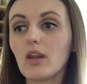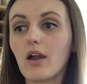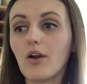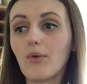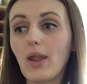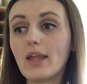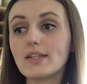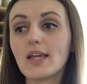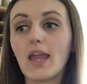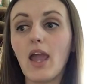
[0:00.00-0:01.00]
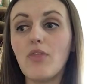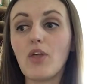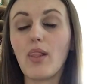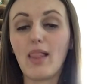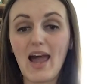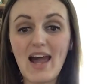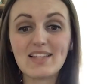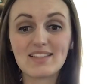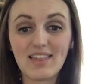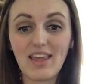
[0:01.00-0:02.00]
All right, and the
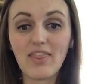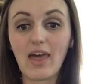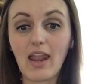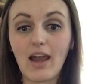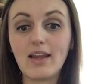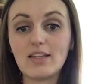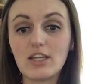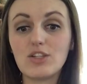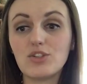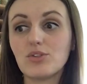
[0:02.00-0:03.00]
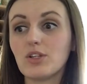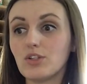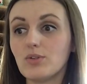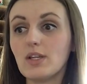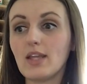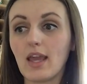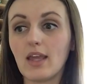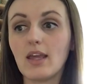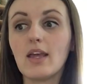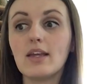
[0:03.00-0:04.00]
last thing that I need you to do
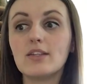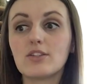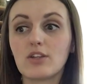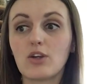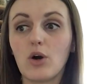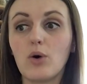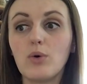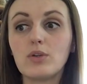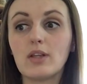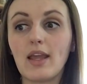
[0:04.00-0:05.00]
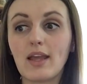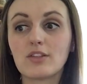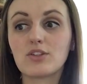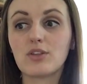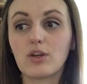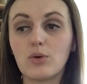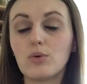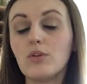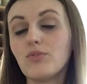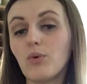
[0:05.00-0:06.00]
today is to go answer the
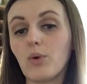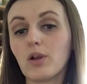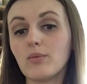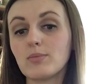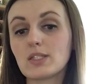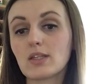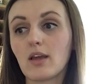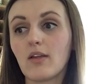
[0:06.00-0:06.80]
Google Forms